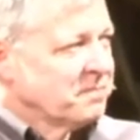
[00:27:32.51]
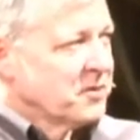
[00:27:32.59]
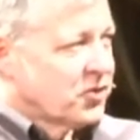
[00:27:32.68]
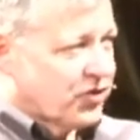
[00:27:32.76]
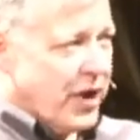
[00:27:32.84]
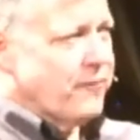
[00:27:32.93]

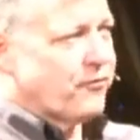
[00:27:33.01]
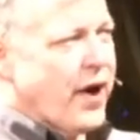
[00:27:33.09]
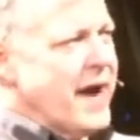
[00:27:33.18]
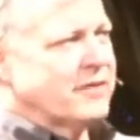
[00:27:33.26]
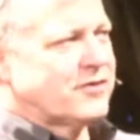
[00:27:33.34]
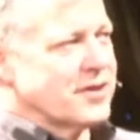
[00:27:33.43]
St.
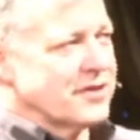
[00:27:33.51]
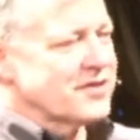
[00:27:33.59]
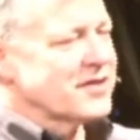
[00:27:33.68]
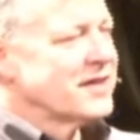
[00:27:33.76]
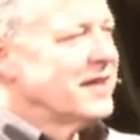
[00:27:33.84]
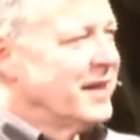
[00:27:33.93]

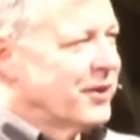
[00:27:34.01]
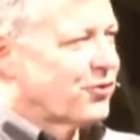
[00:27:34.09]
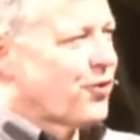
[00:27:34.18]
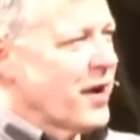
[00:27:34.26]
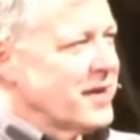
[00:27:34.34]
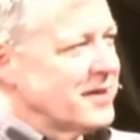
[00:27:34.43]
Francis is
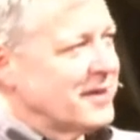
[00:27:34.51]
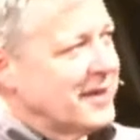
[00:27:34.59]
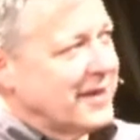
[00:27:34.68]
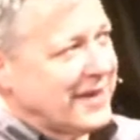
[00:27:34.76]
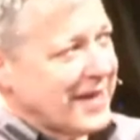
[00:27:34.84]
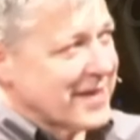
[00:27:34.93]

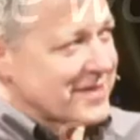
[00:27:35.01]
credited as